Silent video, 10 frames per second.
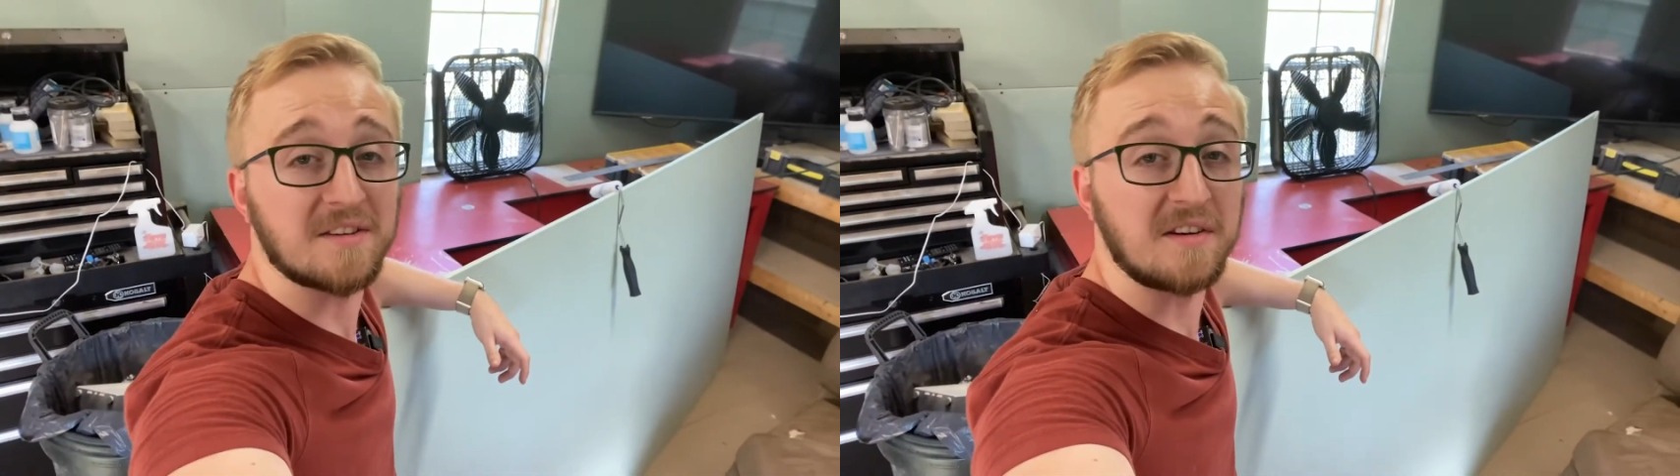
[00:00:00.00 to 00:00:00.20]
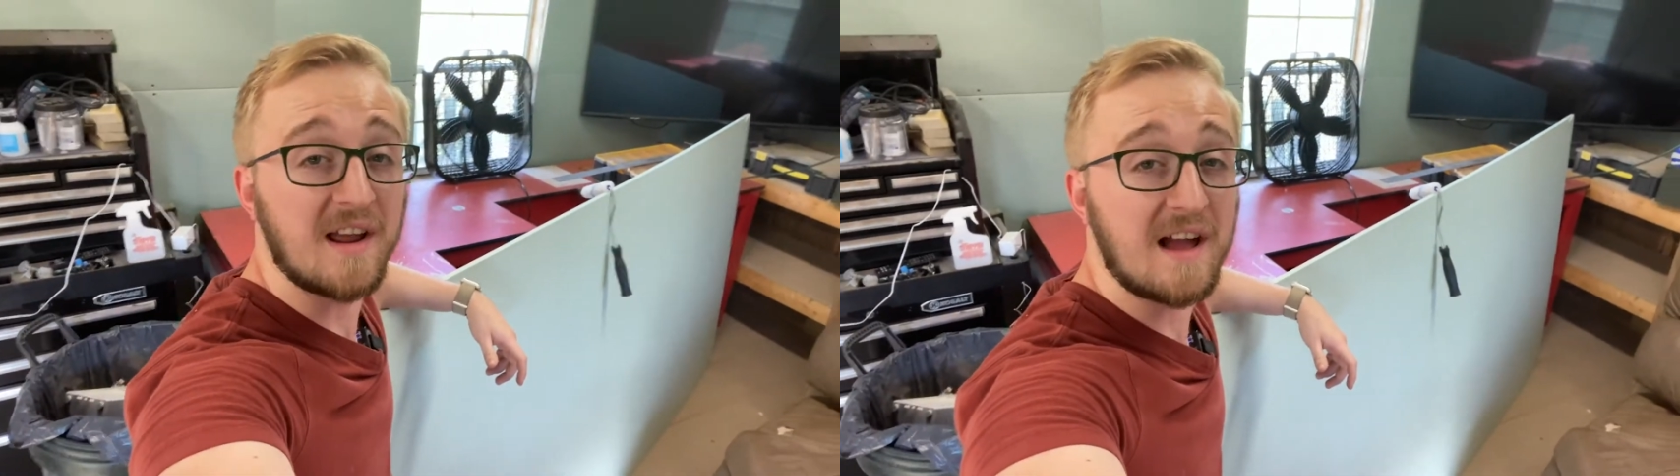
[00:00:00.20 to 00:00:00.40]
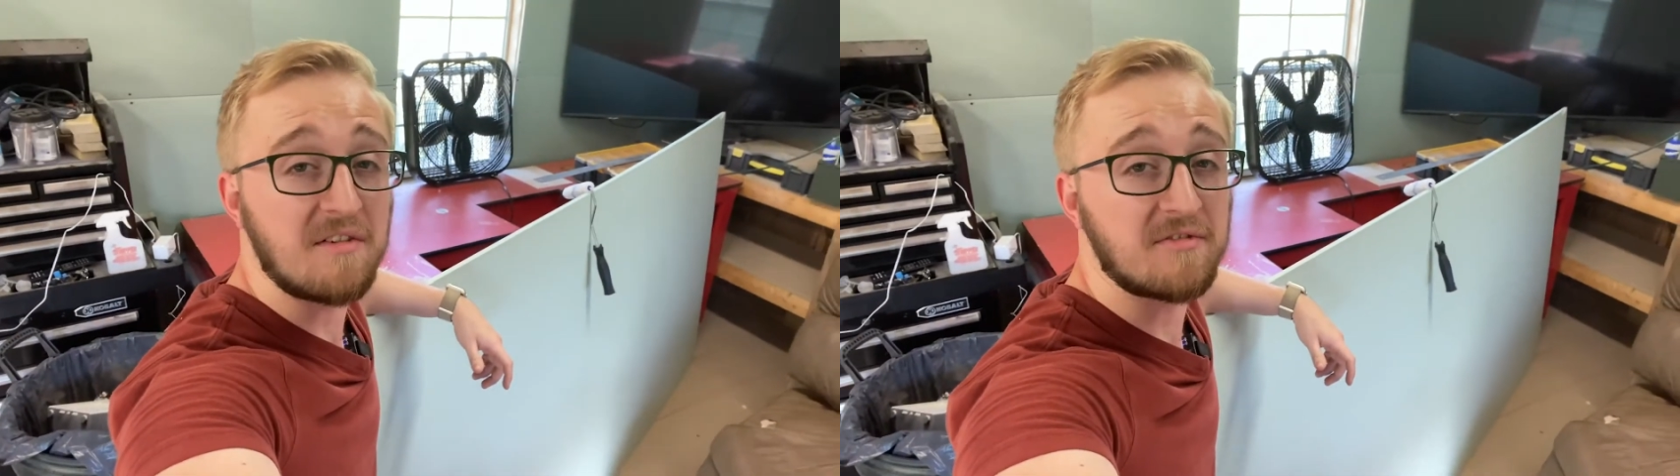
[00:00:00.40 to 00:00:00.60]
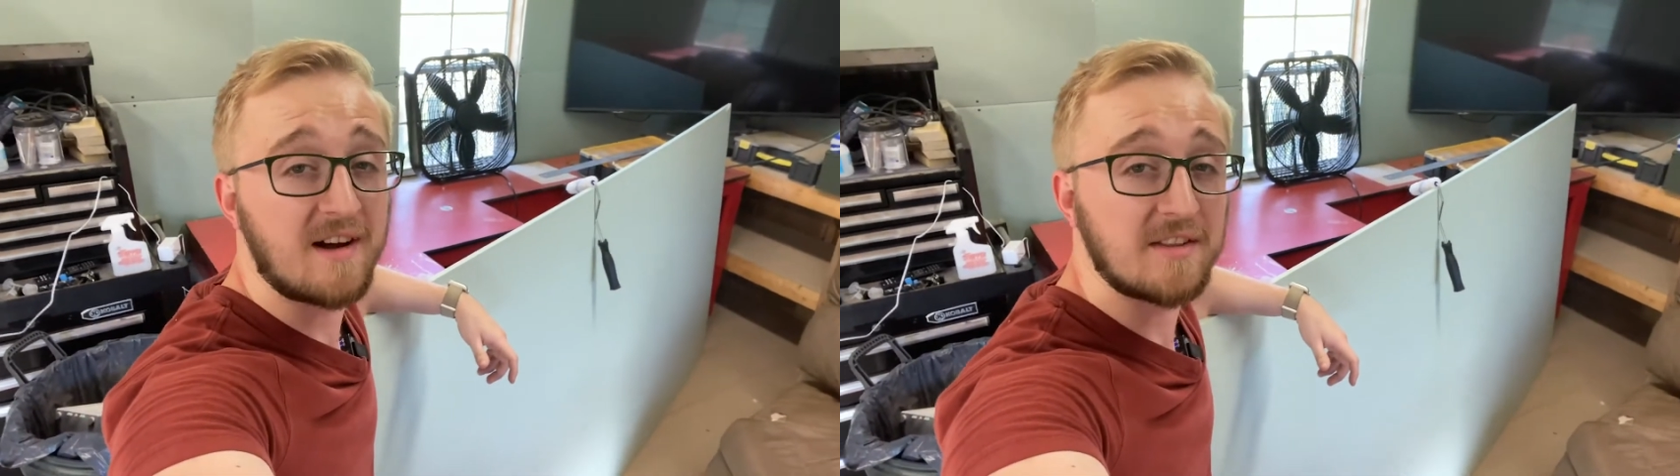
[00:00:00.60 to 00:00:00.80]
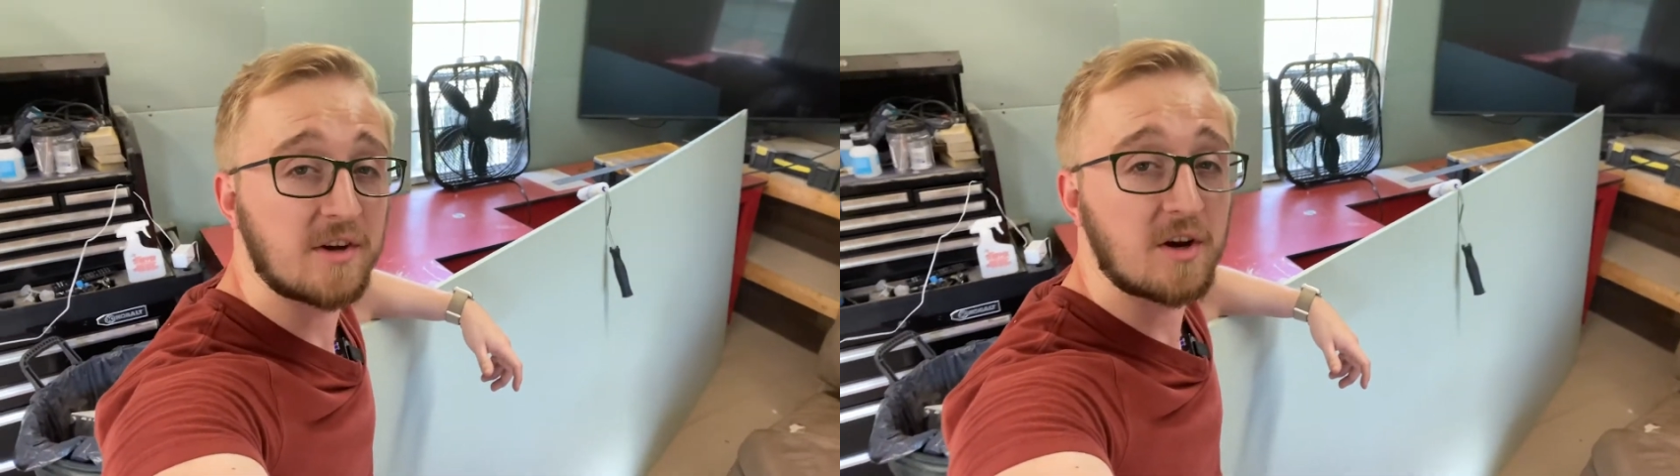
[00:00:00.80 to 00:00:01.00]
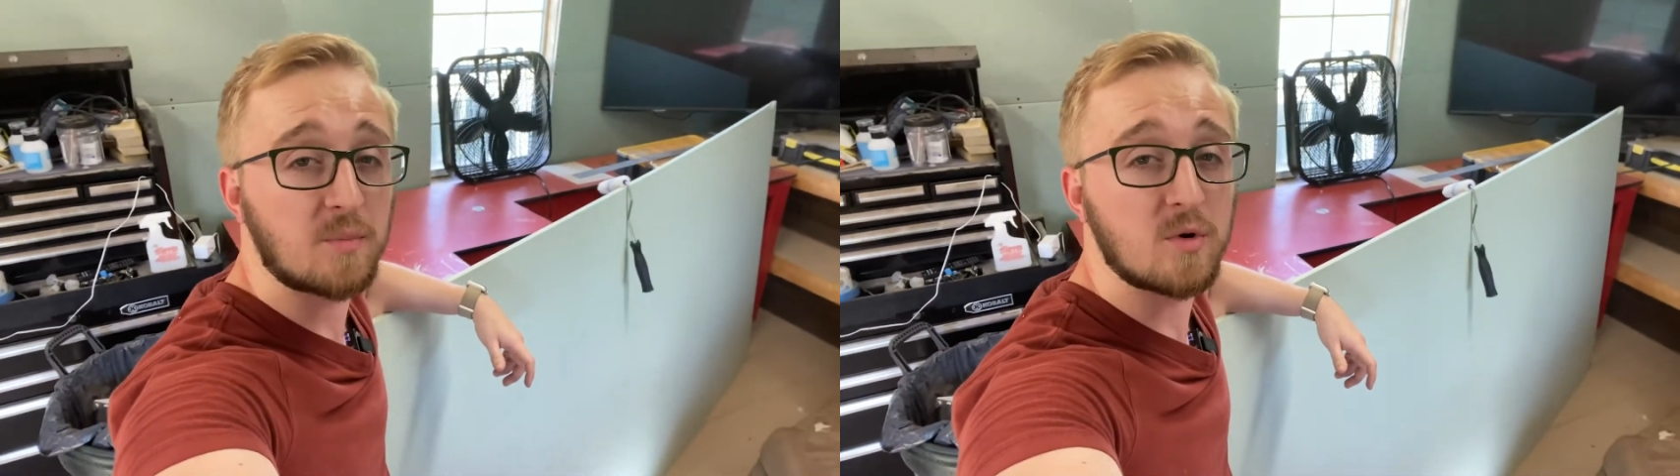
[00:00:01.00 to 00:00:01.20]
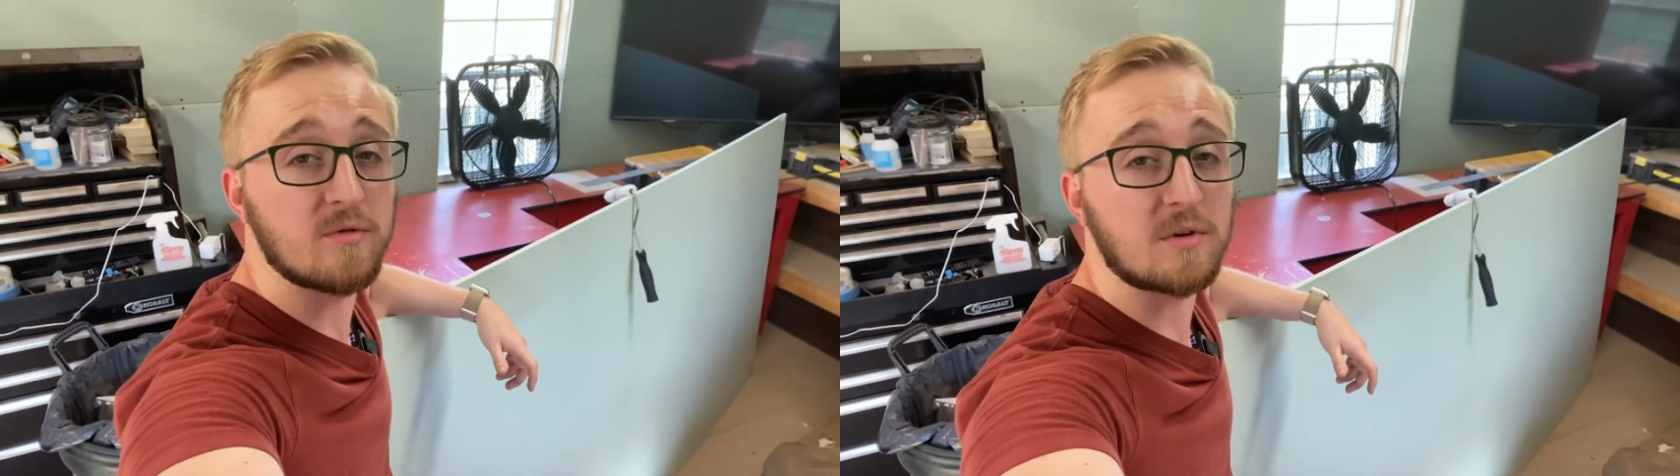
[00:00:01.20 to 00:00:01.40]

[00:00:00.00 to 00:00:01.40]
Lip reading: Today I finally got approval